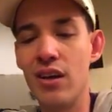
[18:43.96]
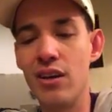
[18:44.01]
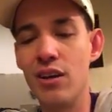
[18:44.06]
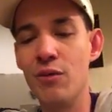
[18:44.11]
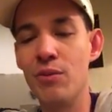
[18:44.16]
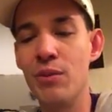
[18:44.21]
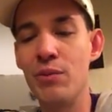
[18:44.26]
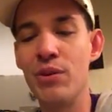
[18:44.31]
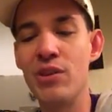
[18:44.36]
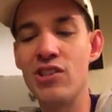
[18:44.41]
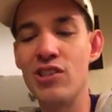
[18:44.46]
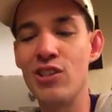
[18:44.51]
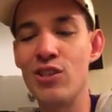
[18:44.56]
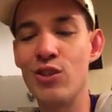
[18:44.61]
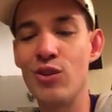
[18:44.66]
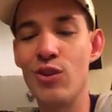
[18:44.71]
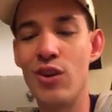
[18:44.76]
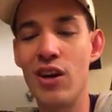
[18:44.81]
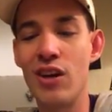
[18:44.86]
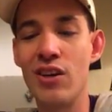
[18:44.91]
You've been pushing
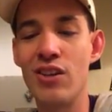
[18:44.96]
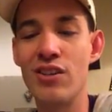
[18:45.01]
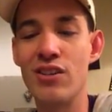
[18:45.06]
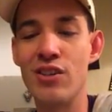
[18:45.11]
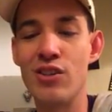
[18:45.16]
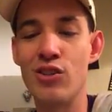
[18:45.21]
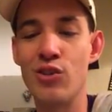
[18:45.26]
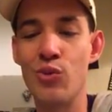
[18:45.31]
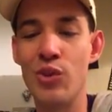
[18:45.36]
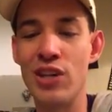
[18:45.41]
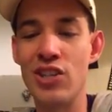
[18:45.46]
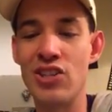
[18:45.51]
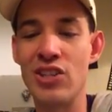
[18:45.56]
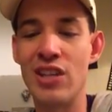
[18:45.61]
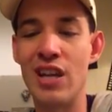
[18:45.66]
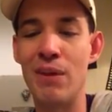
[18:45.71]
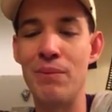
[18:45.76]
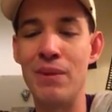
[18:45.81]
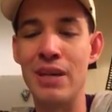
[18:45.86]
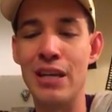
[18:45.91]
too hard in the
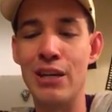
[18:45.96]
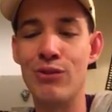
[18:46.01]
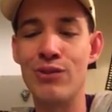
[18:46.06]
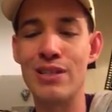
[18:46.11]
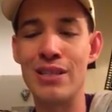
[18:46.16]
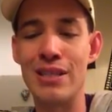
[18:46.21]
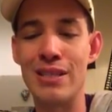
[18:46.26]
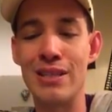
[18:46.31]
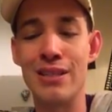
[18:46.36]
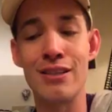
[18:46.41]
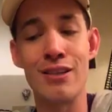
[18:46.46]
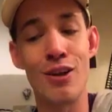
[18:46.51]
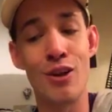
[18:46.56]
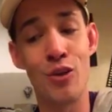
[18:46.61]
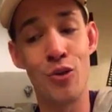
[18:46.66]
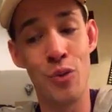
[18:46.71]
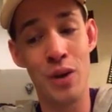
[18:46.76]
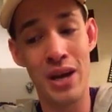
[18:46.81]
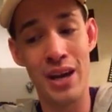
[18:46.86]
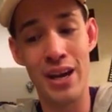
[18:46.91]
situation and meeting resistance all the
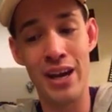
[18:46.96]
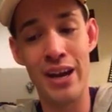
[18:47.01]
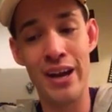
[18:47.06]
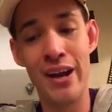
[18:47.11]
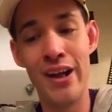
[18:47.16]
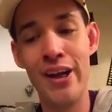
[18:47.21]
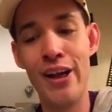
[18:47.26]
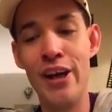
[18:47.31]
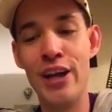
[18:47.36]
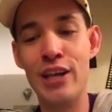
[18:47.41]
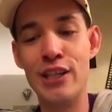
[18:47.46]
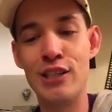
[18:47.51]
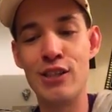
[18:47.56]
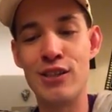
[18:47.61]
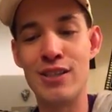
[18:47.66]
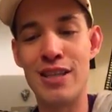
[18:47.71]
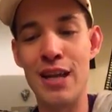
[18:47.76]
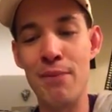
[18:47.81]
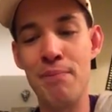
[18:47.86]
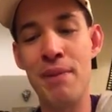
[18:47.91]
way. So
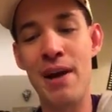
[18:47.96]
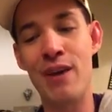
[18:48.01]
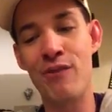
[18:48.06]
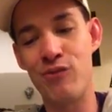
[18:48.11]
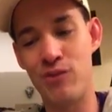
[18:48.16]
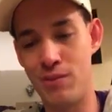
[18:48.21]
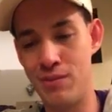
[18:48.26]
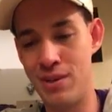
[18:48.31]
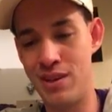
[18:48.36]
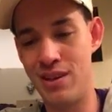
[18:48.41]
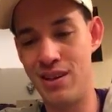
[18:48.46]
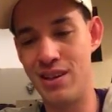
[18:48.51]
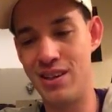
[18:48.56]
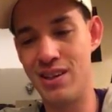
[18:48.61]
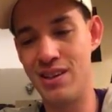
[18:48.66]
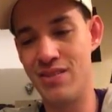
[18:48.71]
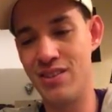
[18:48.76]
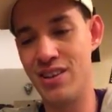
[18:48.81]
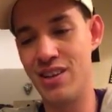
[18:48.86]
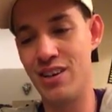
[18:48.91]
step back from it and
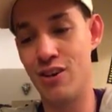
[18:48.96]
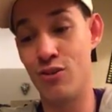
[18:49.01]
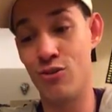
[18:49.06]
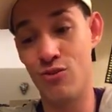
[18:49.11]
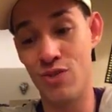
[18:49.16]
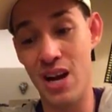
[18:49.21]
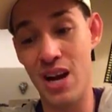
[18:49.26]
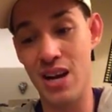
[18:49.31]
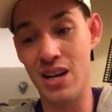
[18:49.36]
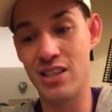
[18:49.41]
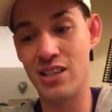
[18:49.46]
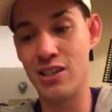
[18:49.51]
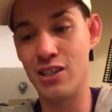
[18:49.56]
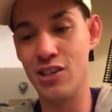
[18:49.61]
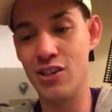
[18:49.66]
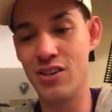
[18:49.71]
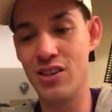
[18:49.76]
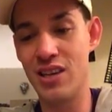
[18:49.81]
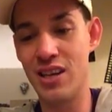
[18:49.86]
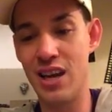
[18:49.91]
give it a rest so
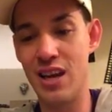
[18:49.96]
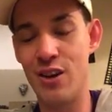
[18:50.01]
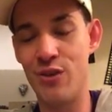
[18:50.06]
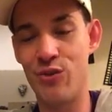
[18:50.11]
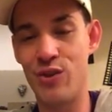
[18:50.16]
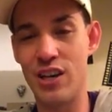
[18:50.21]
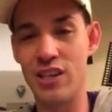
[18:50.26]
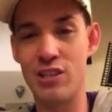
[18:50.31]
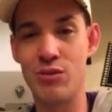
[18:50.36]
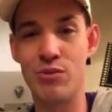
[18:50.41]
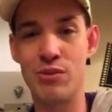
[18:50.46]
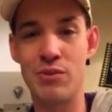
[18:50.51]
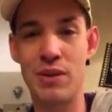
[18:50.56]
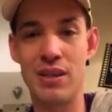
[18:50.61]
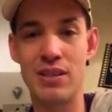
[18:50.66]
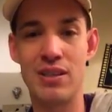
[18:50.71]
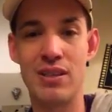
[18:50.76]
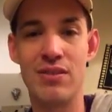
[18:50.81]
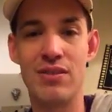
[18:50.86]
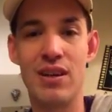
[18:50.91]
you can get a fresh
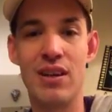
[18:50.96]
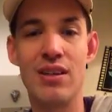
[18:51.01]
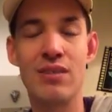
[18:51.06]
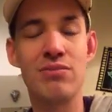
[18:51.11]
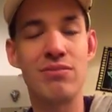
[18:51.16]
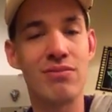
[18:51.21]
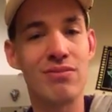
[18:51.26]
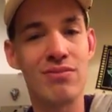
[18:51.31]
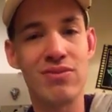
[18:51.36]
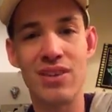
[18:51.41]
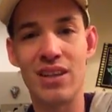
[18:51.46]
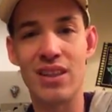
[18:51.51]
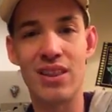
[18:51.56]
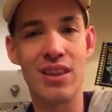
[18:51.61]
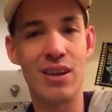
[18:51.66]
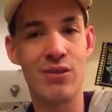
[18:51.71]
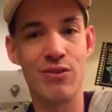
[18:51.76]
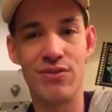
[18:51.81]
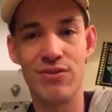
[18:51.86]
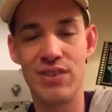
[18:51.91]
perspective. Oh, what
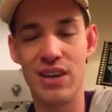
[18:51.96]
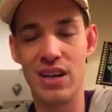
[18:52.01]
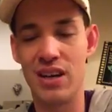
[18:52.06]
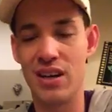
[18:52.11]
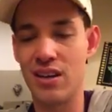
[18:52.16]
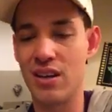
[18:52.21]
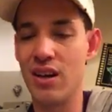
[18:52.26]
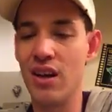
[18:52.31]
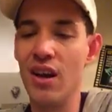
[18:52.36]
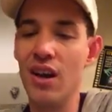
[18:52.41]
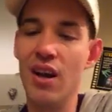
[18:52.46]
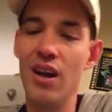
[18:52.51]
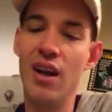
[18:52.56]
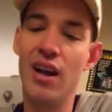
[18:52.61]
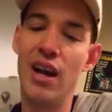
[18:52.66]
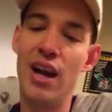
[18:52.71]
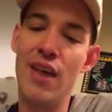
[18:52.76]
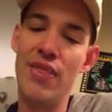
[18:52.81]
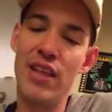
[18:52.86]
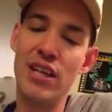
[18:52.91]
the fuck.
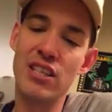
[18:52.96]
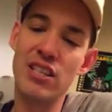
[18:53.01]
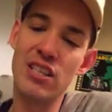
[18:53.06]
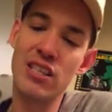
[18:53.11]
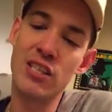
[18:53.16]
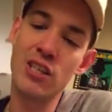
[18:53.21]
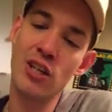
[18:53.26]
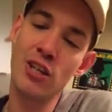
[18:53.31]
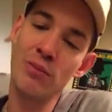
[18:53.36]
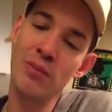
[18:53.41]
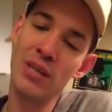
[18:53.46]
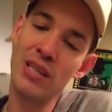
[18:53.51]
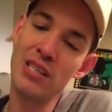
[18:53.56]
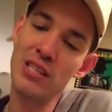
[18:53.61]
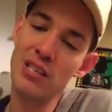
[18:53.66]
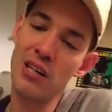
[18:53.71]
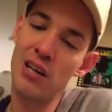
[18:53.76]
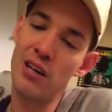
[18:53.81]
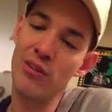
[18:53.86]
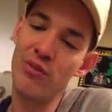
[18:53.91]
And then discernment is
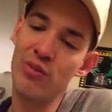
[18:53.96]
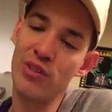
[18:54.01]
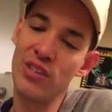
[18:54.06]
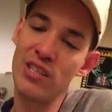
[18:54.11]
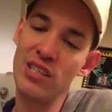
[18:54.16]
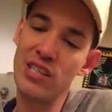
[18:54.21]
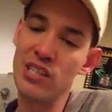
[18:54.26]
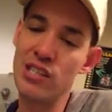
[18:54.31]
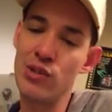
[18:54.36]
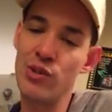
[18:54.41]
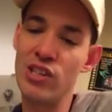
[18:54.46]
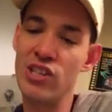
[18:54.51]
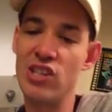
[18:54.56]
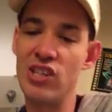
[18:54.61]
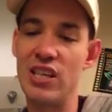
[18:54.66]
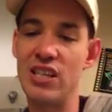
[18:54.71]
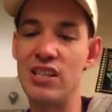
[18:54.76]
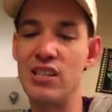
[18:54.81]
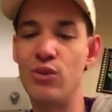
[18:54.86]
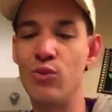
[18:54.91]
called for in this situation
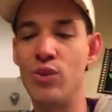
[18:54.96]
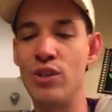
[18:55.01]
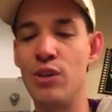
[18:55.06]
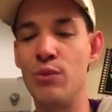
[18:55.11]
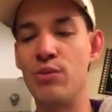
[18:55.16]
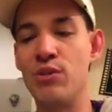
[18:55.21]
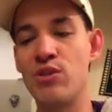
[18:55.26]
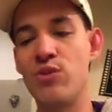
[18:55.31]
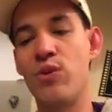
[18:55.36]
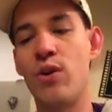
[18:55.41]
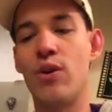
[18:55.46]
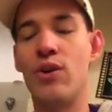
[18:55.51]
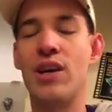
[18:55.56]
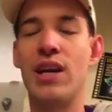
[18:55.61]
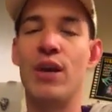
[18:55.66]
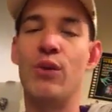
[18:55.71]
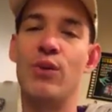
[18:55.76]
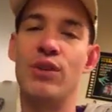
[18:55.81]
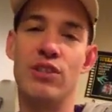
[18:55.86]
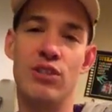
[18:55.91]
as to when to push forward
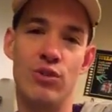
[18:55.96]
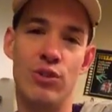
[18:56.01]
and when to